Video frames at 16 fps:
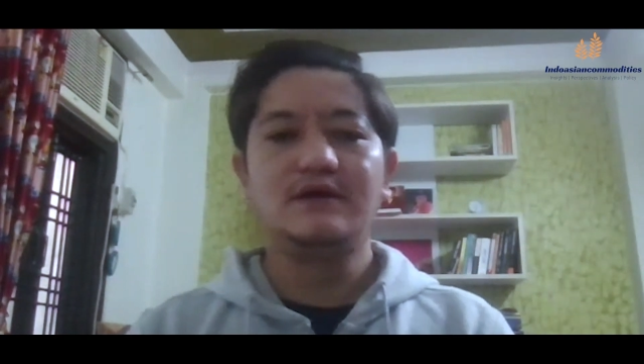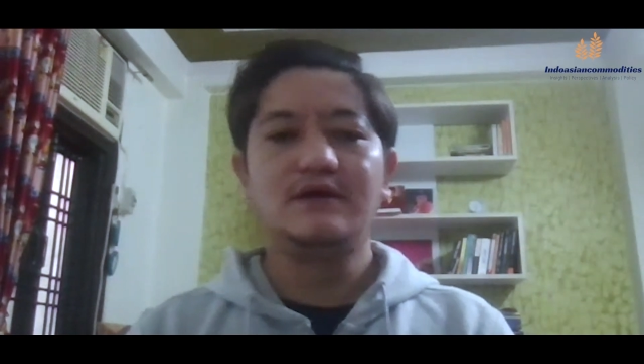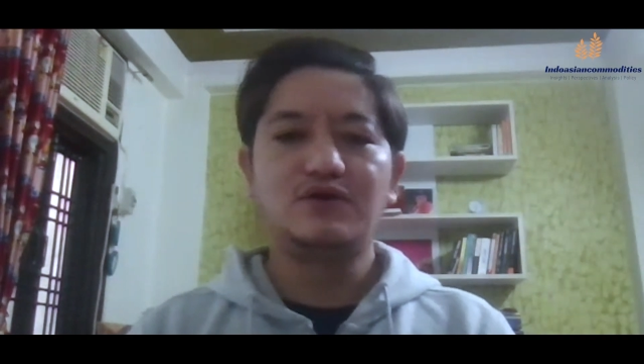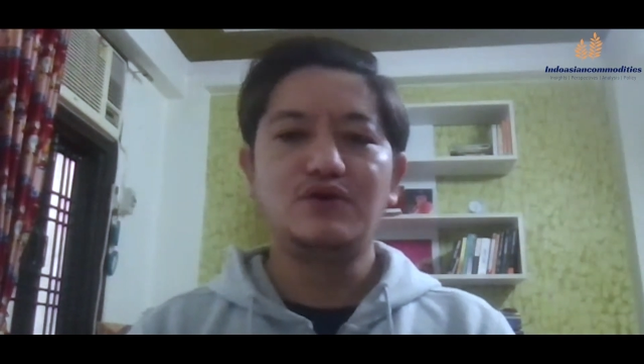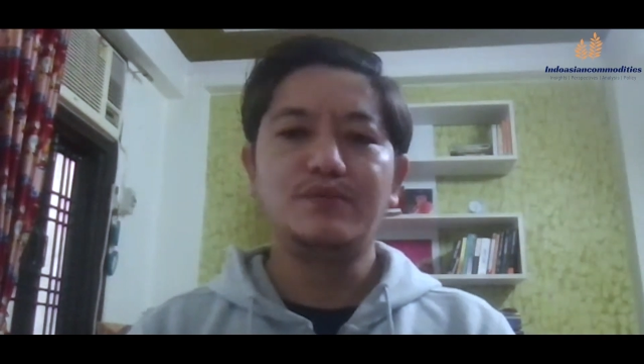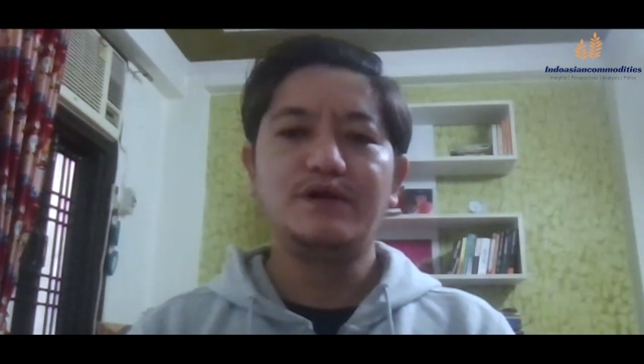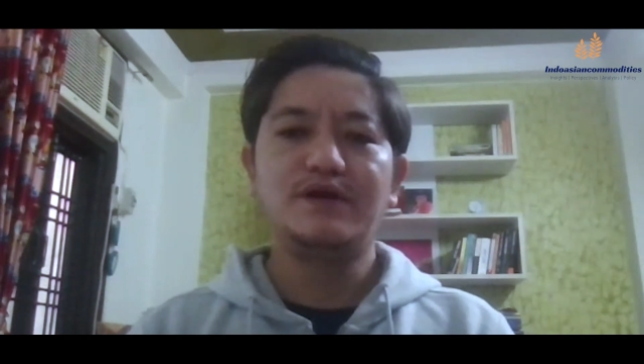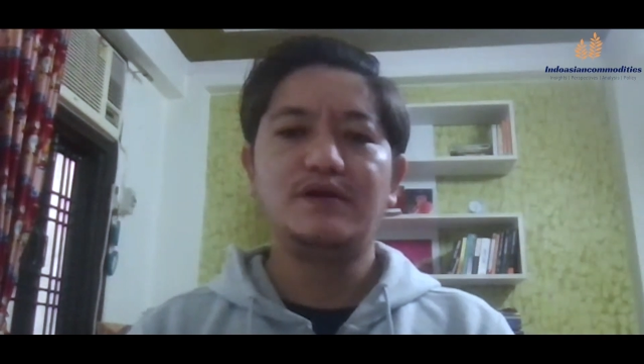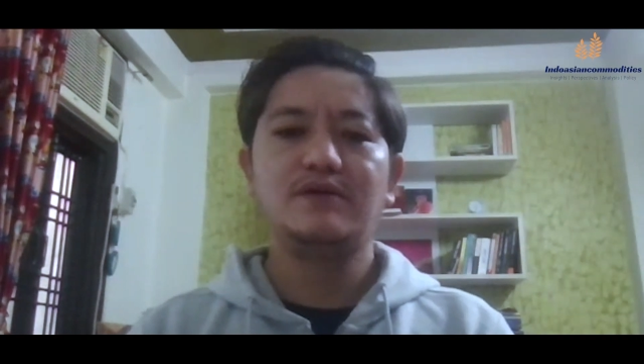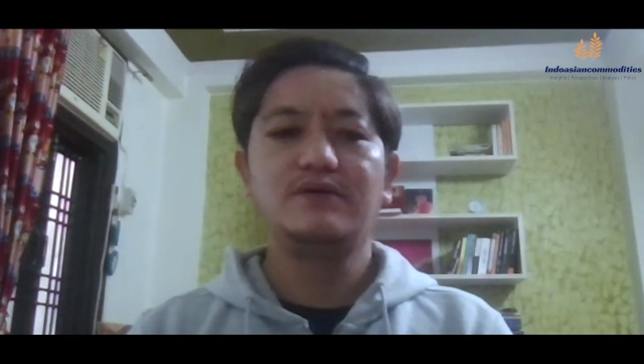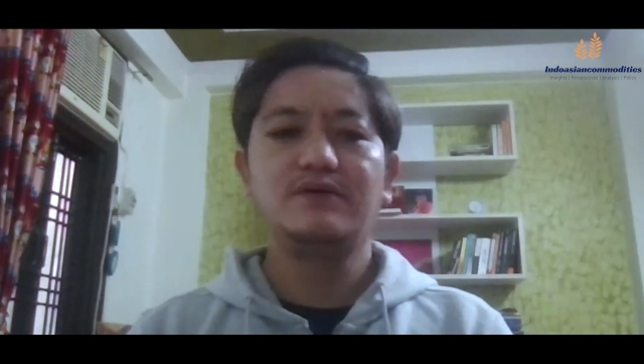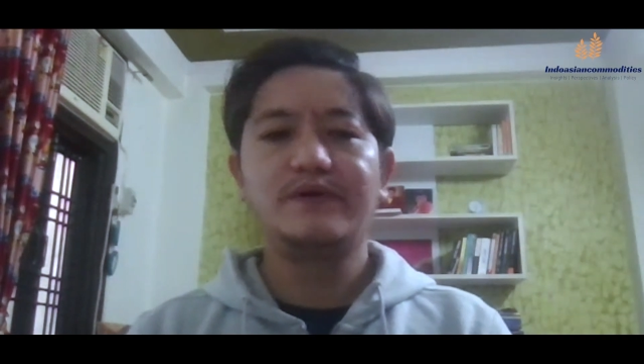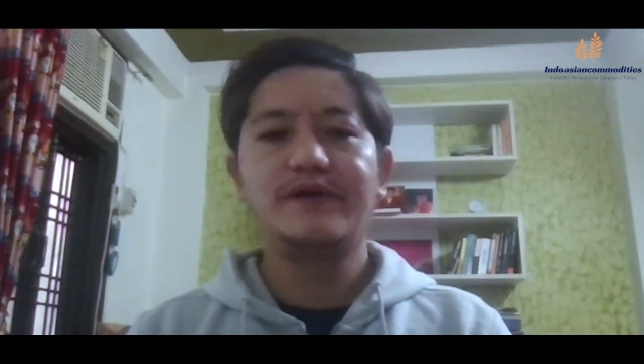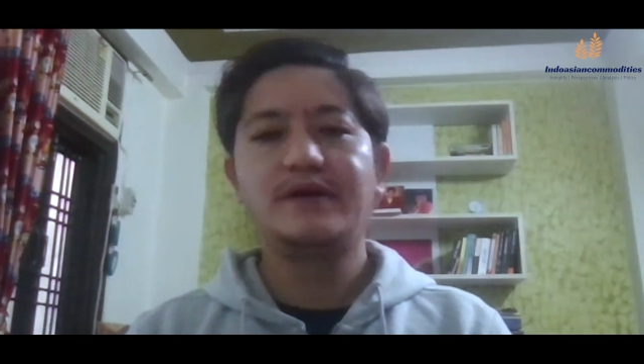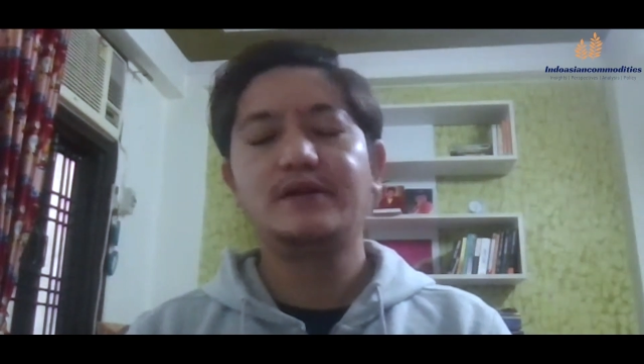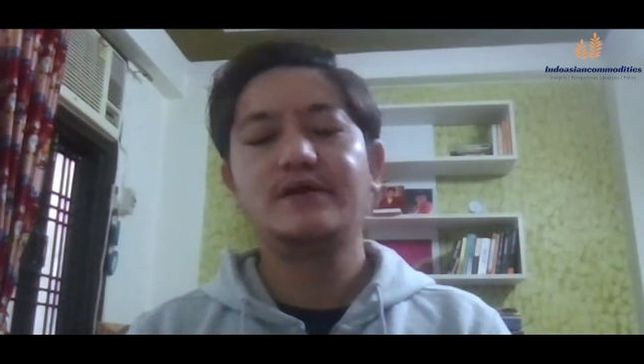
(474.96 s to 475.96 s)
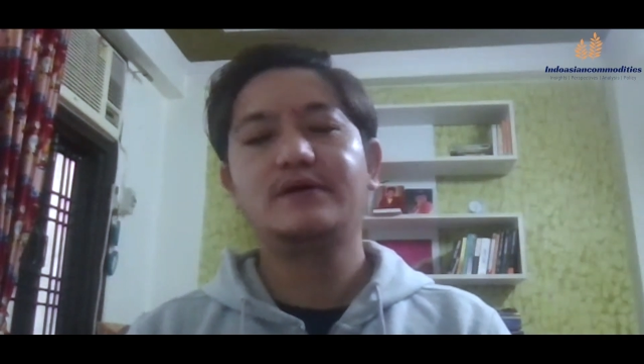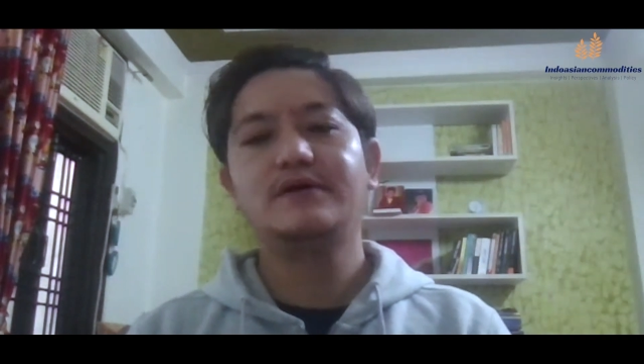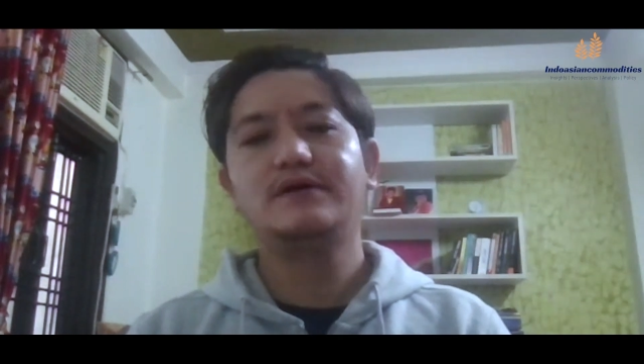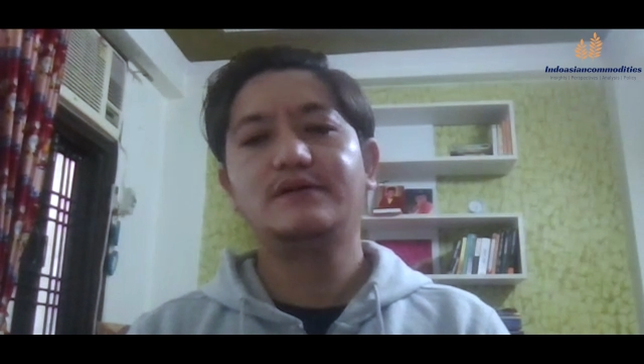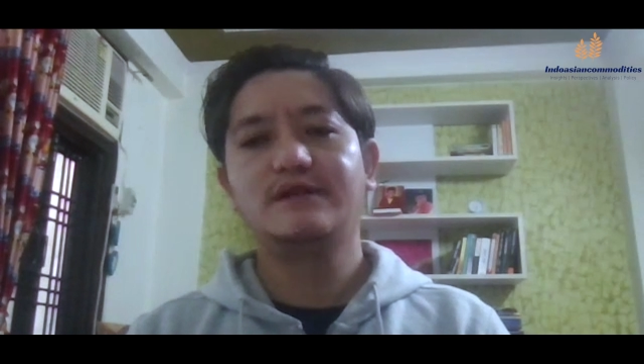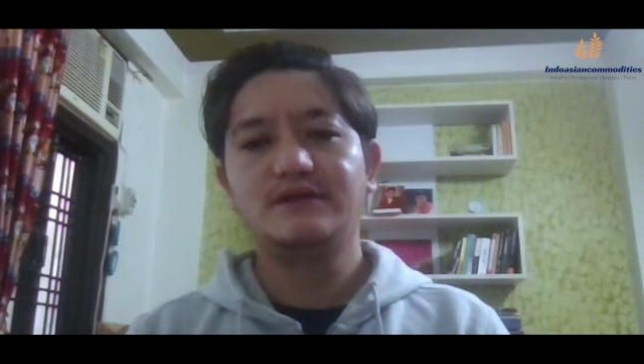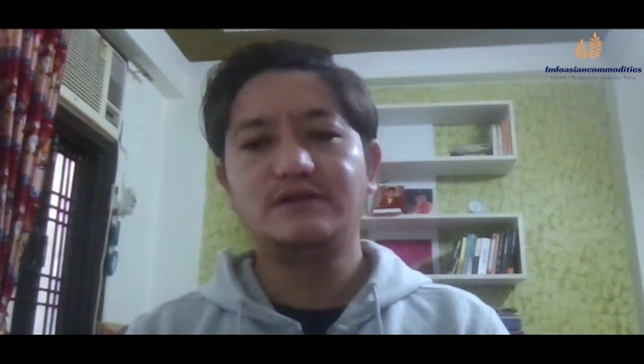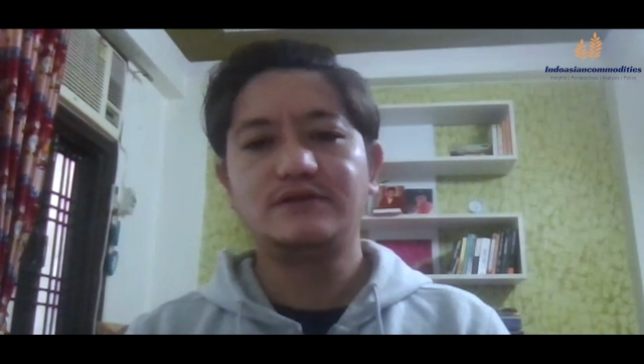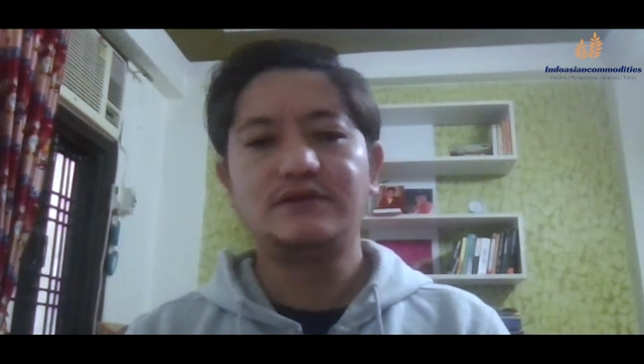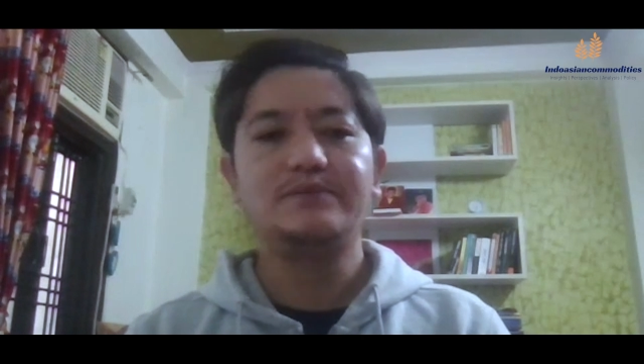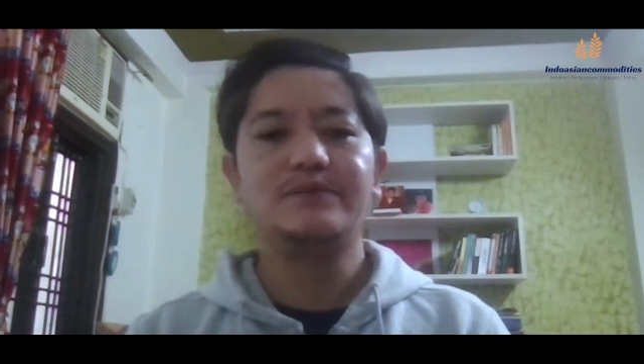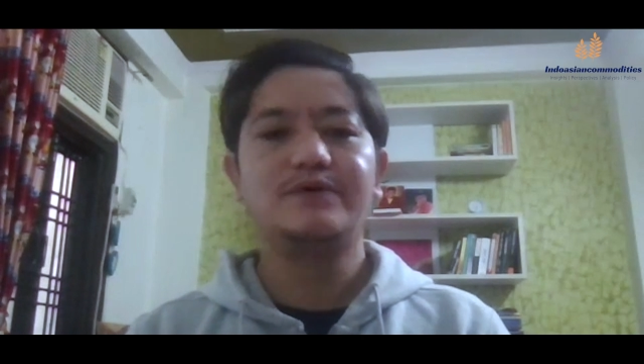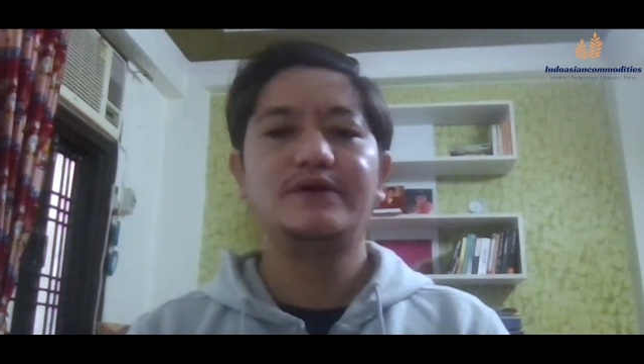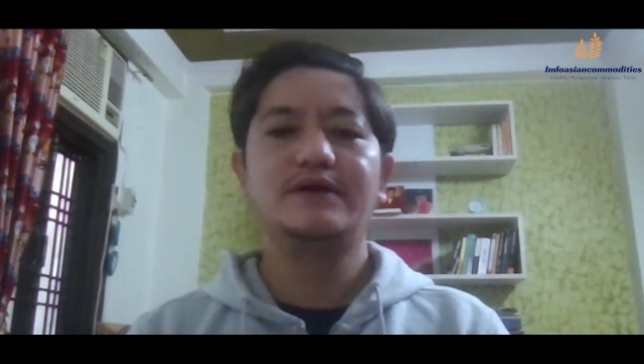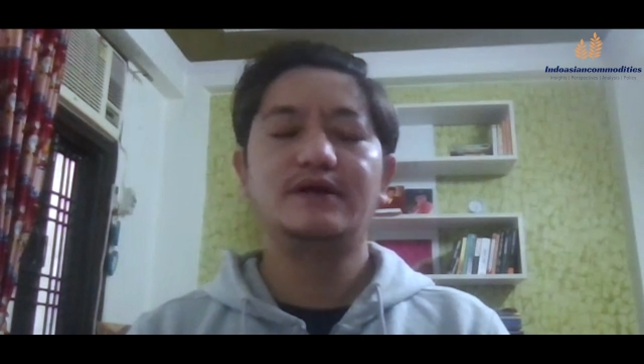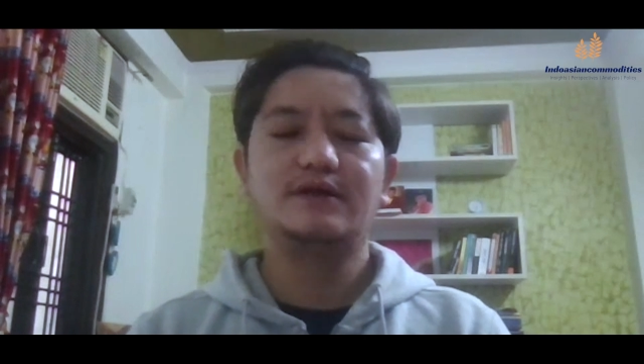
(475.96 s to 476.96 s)
cumin, coriander, then
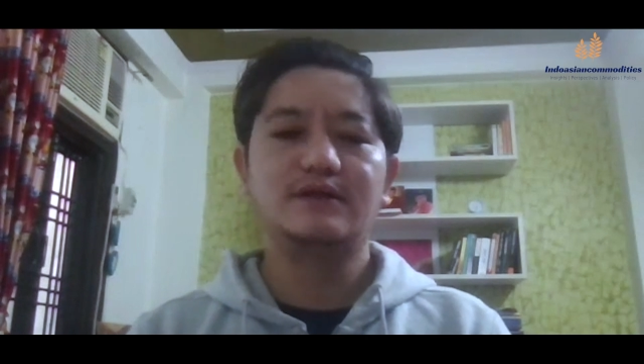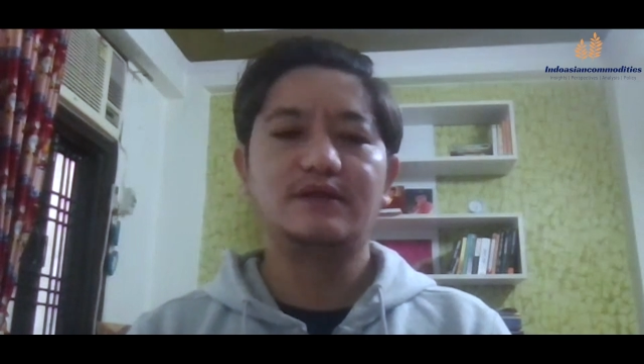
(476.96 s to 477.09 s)
turmeric.